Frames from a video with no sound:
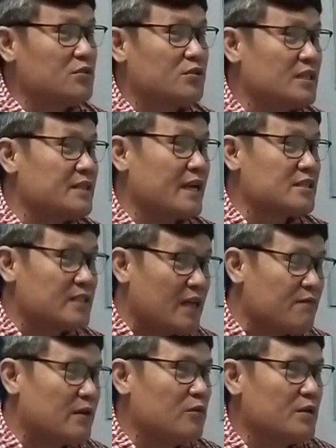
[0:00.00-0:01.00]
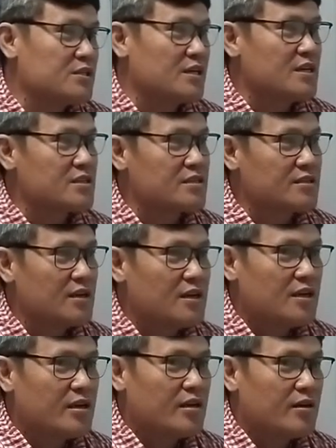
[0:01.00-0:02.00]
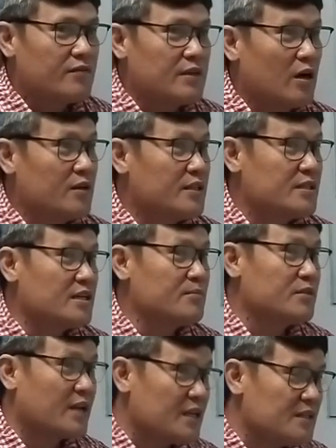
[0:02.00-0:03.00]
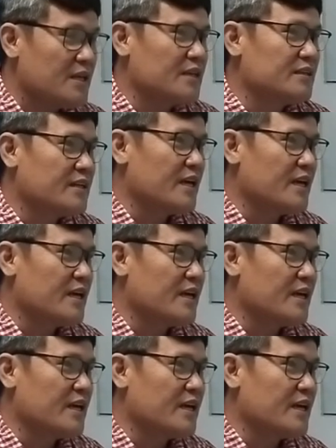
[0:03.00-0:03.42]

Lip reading: to the next level, which is the on-the-job training.